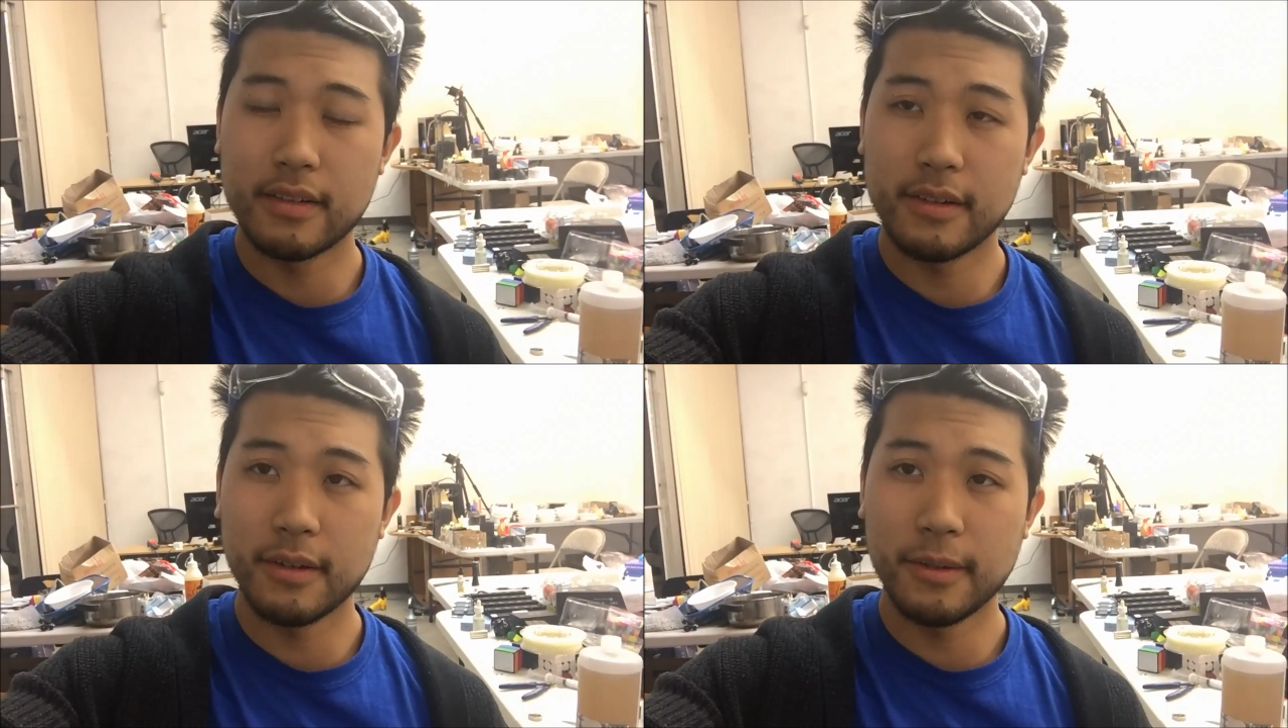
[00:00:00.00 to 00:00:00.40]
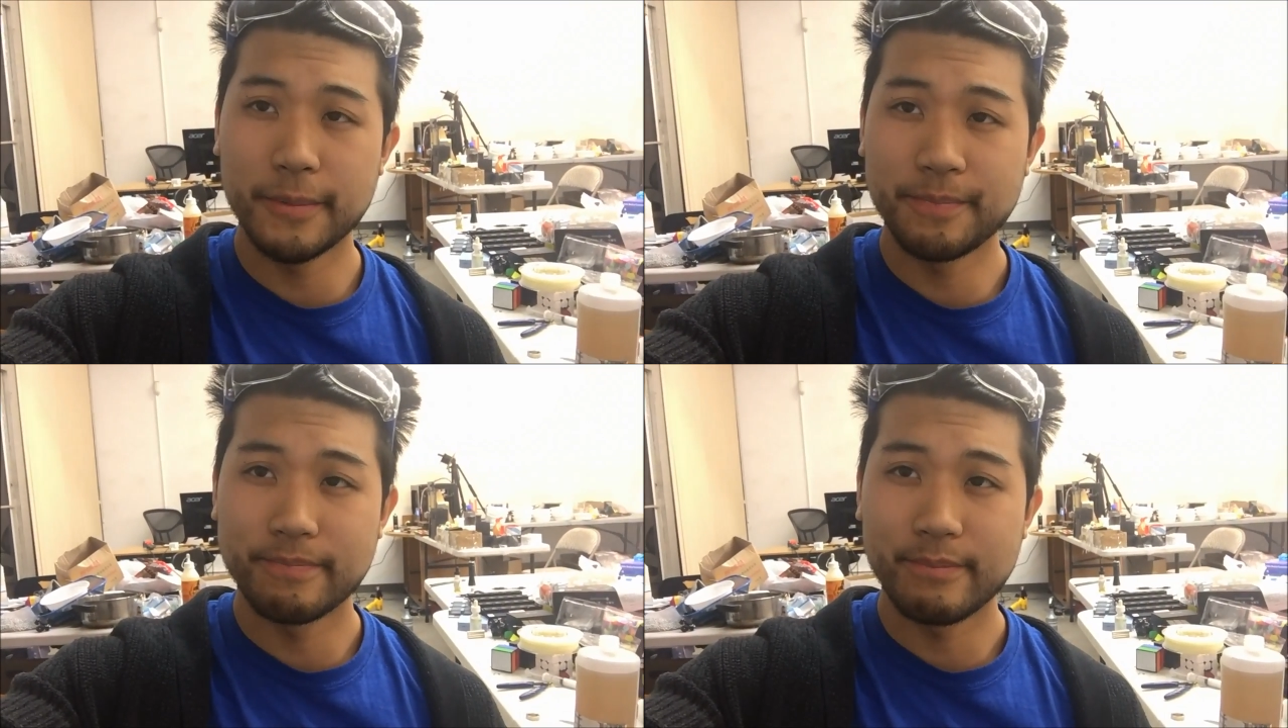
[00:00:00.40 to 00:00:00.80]
So,
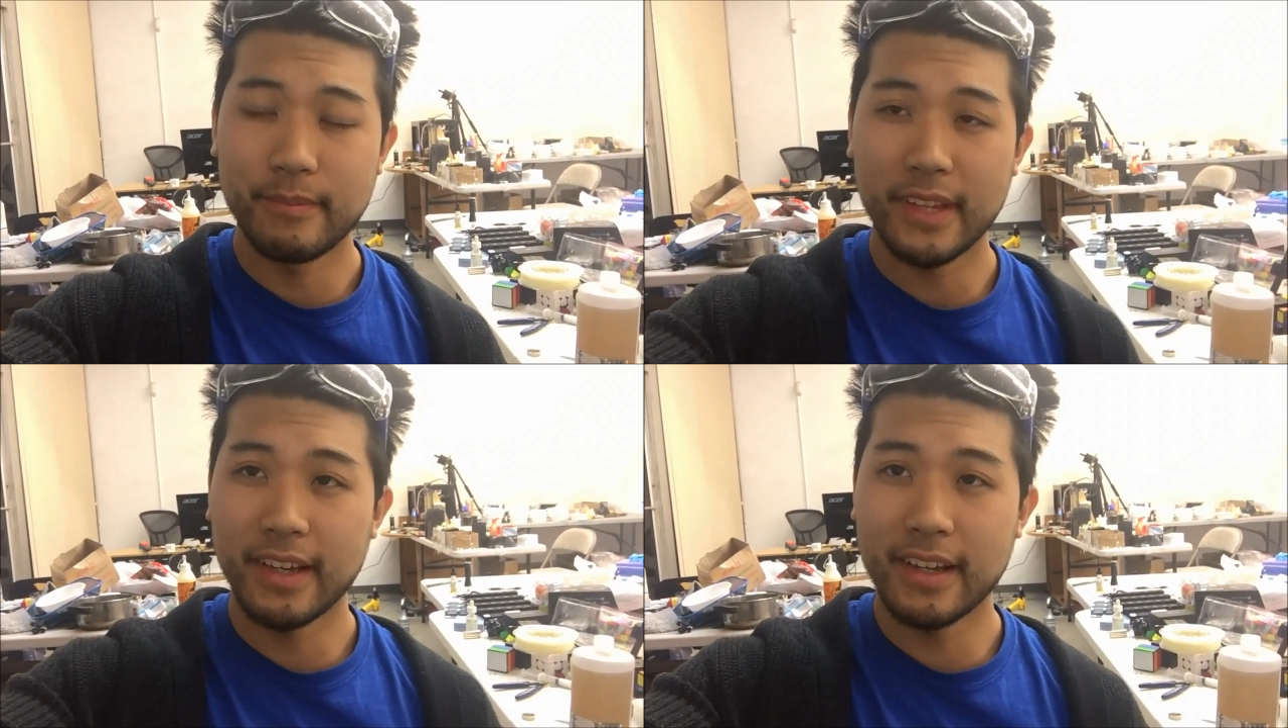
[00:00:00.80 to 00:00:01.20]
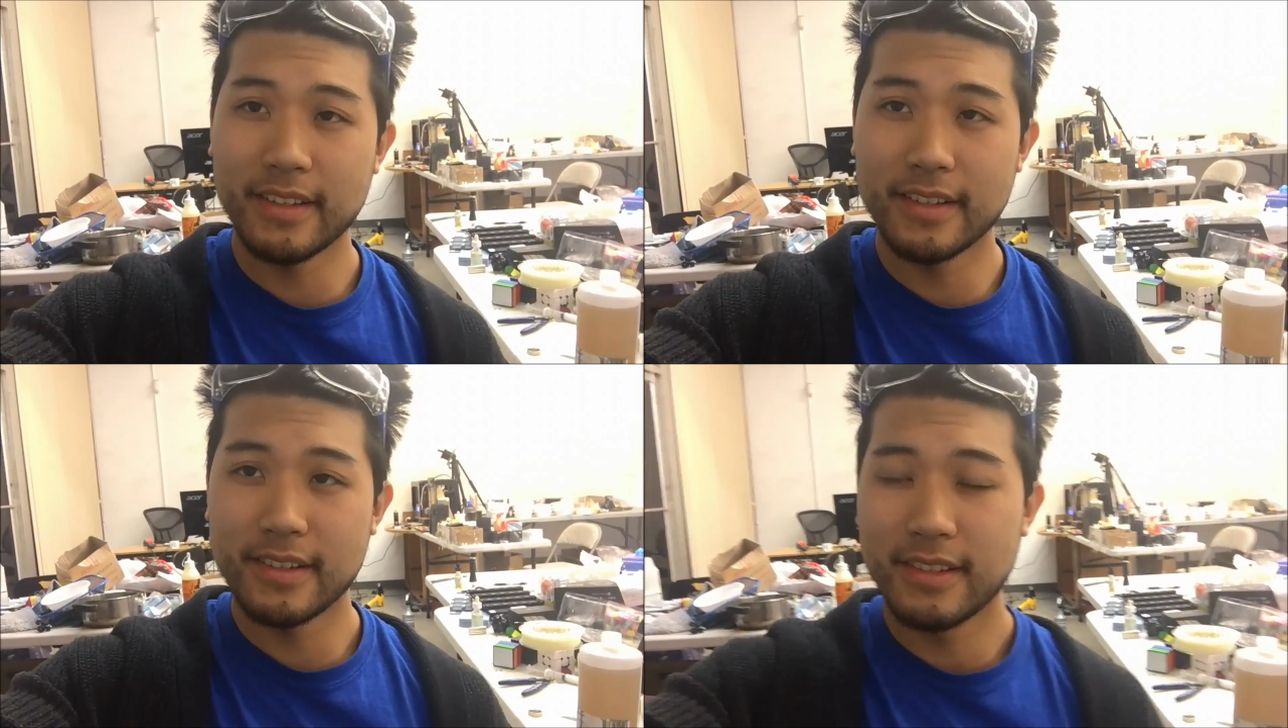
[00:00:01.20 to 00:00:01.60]
I
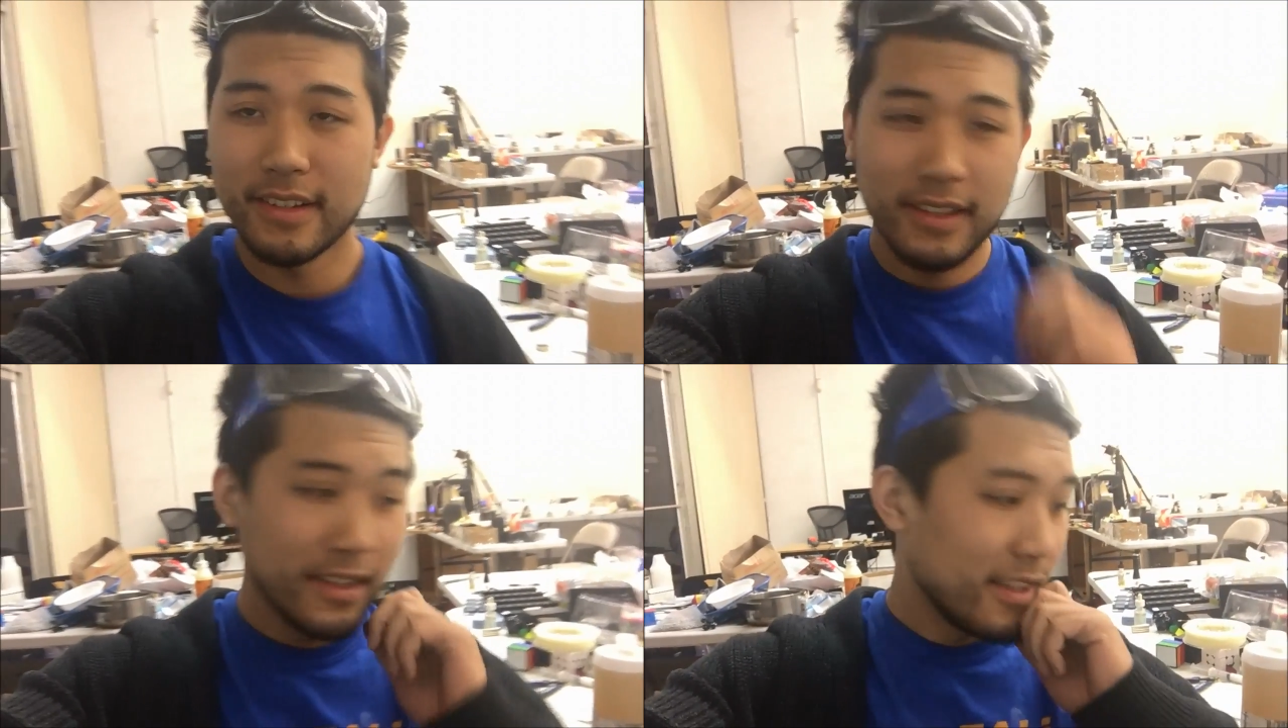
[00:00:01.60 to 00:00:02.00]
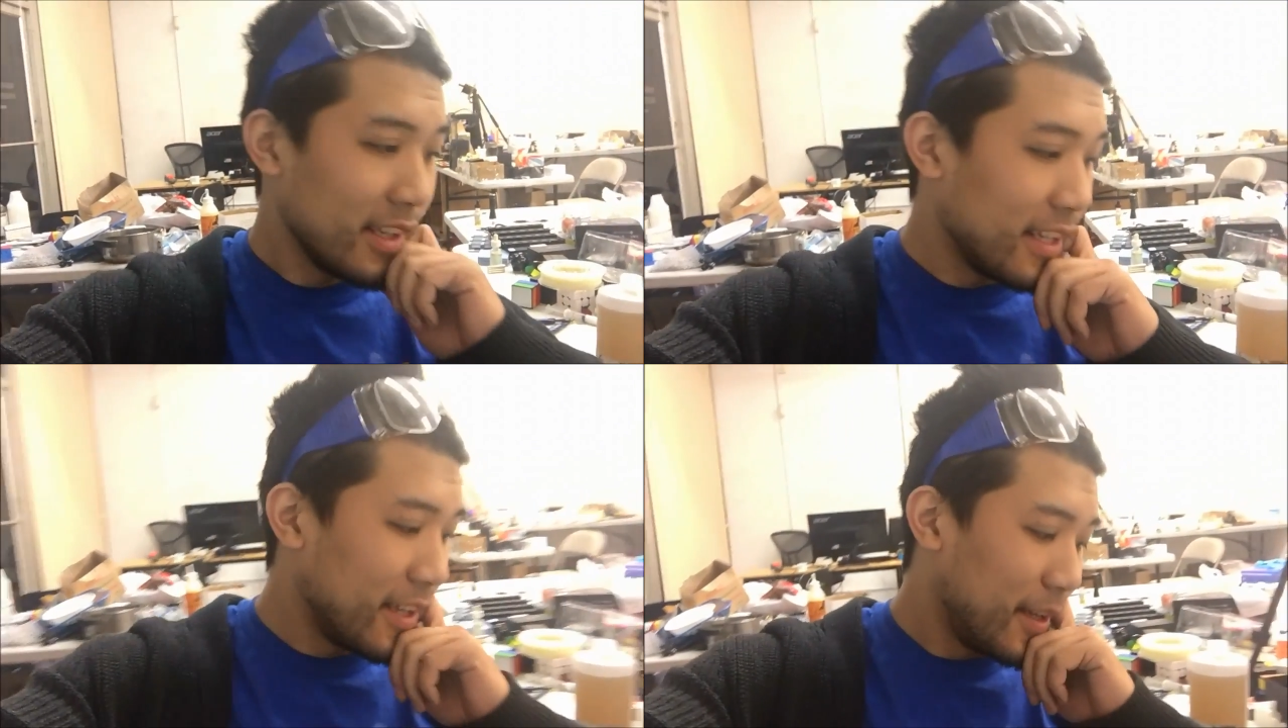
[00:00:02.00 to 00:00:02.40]
guess
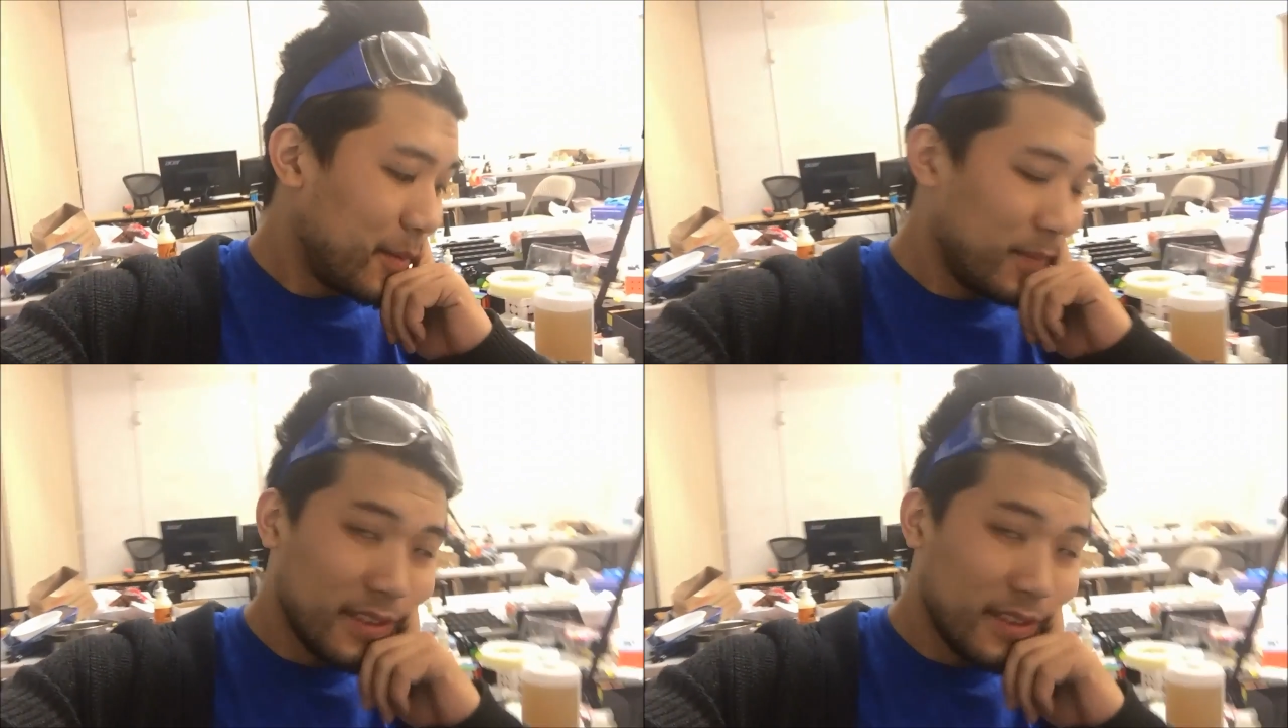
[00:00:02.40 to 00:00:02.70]
I